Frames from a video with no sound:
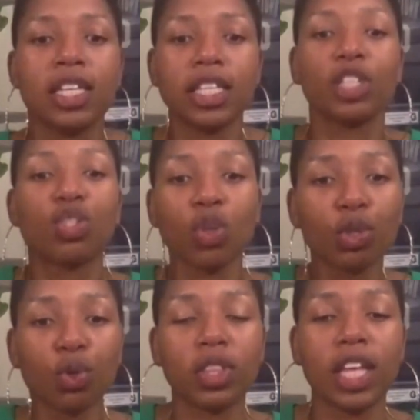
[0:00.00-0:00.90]
is a
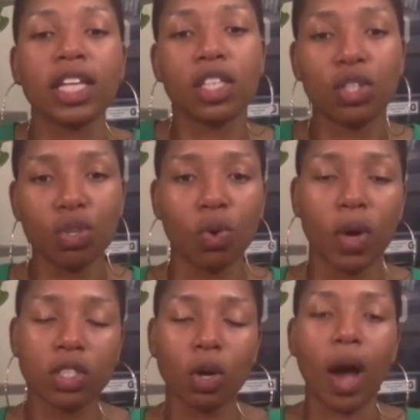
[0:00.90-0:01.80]
social thing to do.
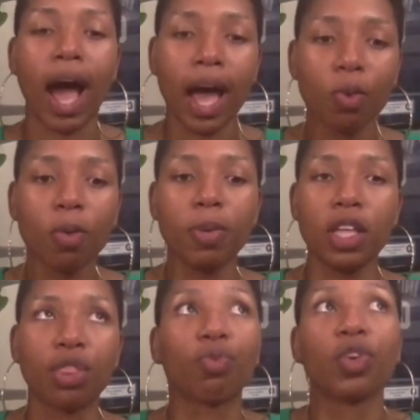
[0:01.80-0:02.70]
And so I will be
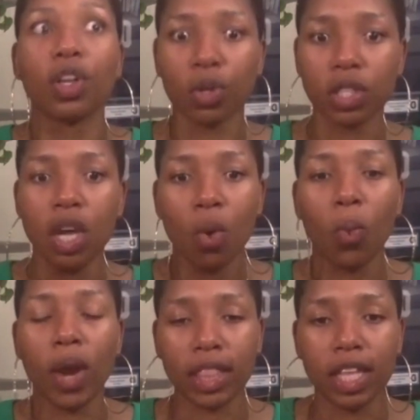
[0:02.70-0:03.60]
thrilled
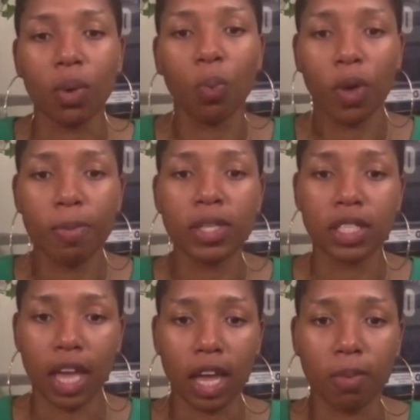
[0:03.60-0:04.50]
when I think women's
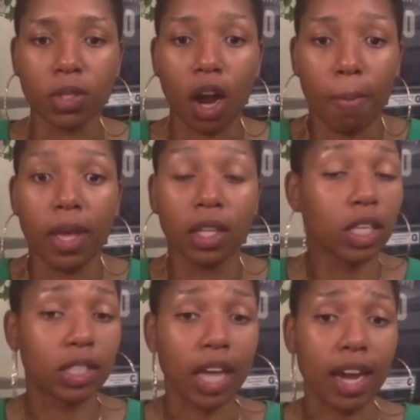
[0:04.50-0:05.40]
games are being
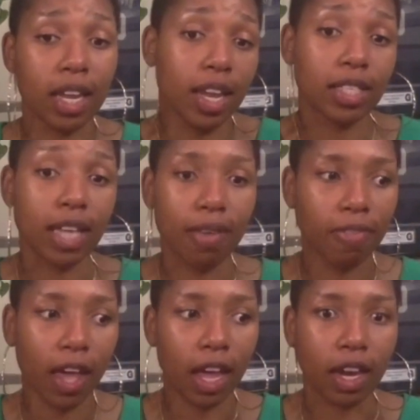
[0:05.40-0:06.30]
looked at in that same
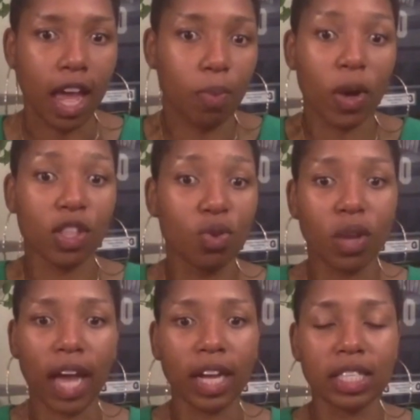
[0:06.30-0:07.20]
vein. And whether you
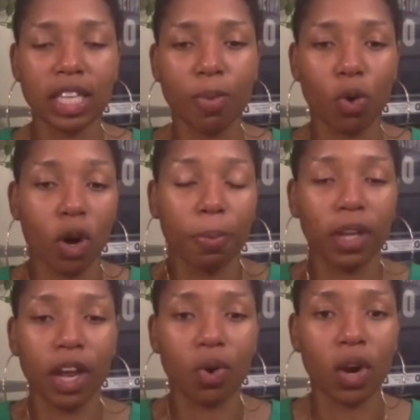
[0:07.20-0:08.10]
like a team or a
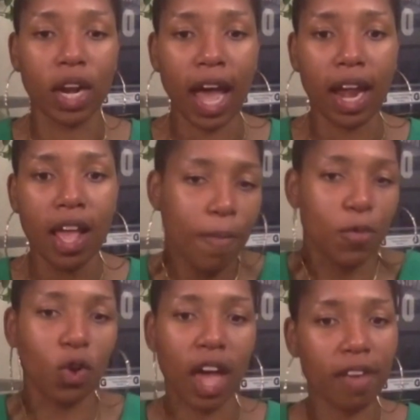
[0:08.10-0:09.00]
player or not,
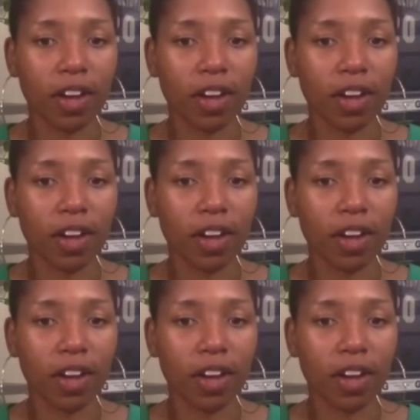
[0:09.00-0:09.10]
you can have a